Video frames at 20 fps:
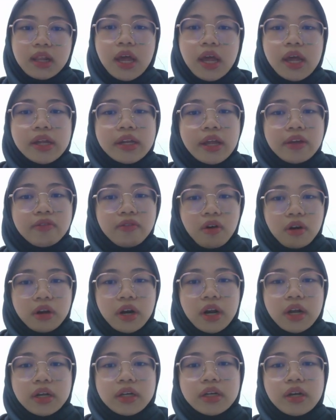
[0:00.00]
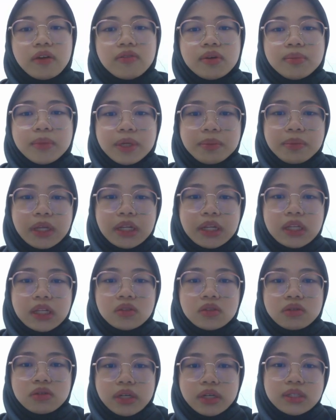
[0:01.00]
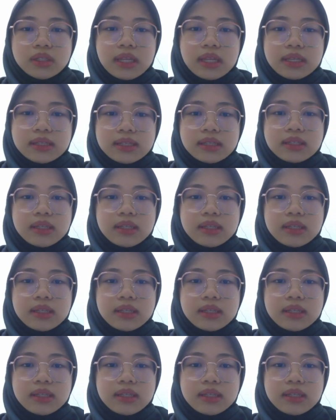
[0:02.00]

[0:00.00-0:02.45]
Therefore, the government may need to raise taxes